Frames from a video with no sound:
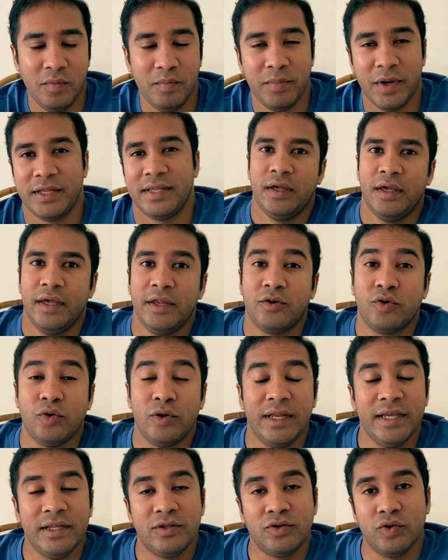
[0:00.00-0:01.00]
but it
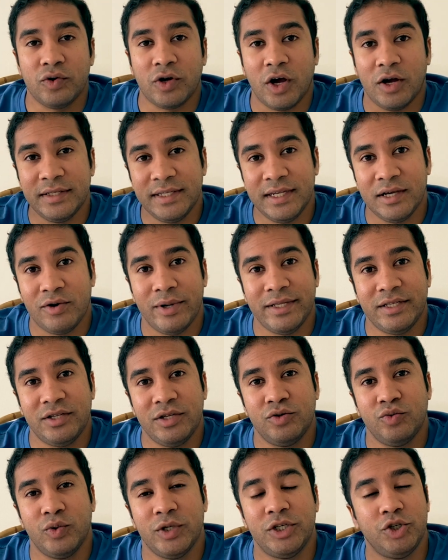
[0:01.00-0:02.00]
could lead to
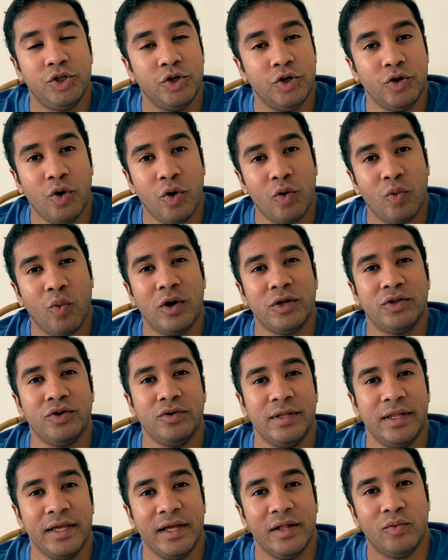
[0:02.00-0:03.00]
consequences which you don't want to
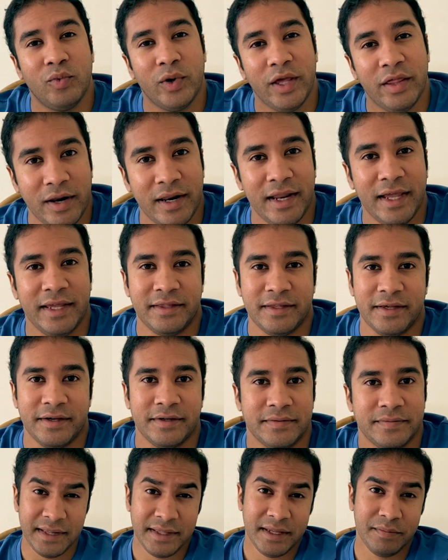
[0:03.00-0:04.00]
deal with later.